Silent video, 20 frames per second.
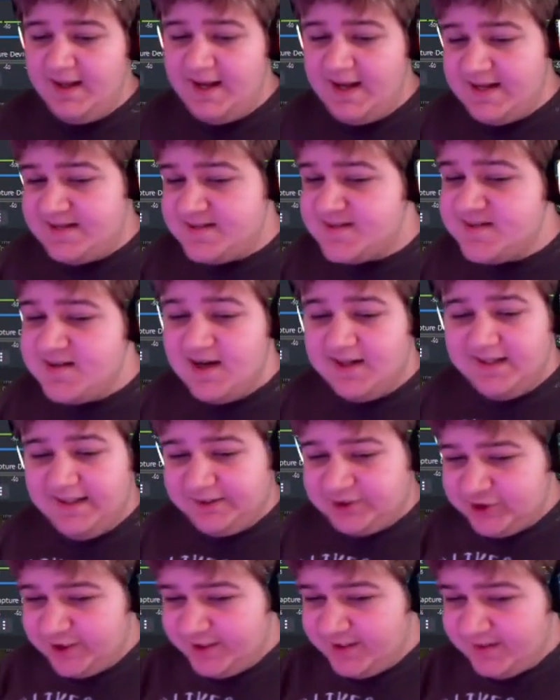it's not
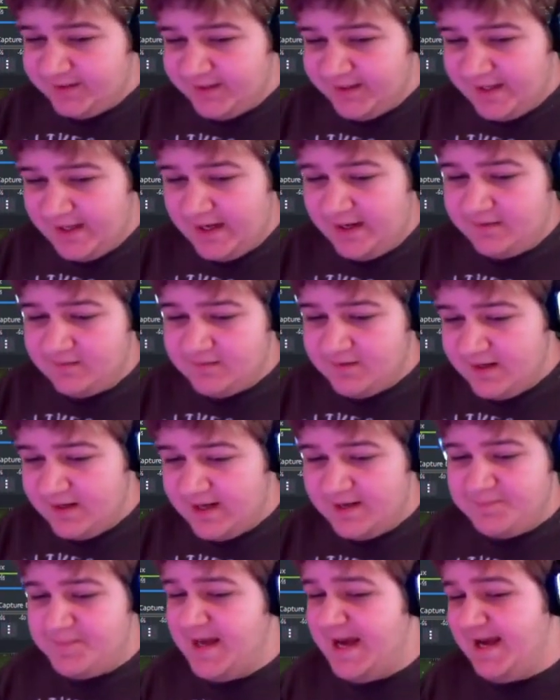actually going to
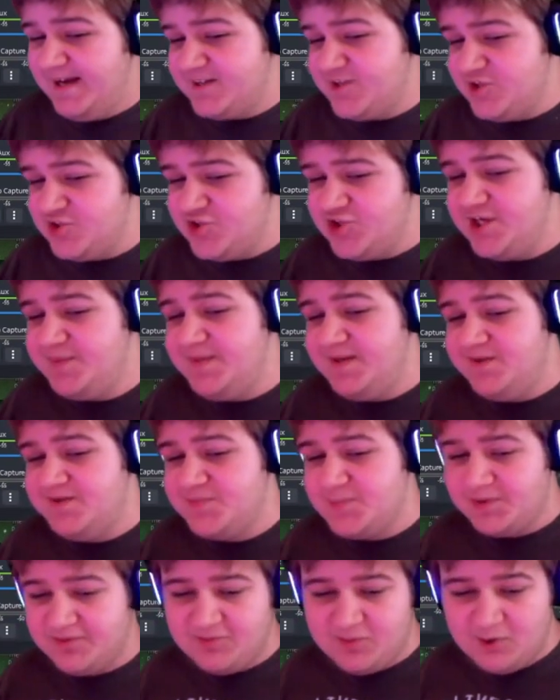impact your GPU's
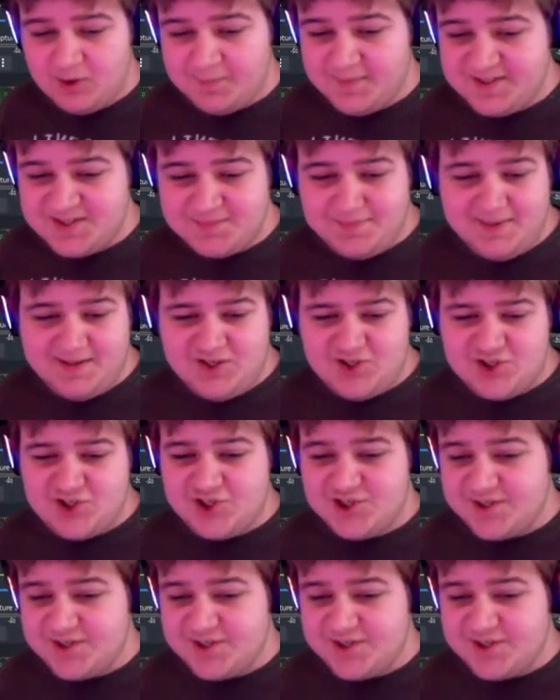performance much,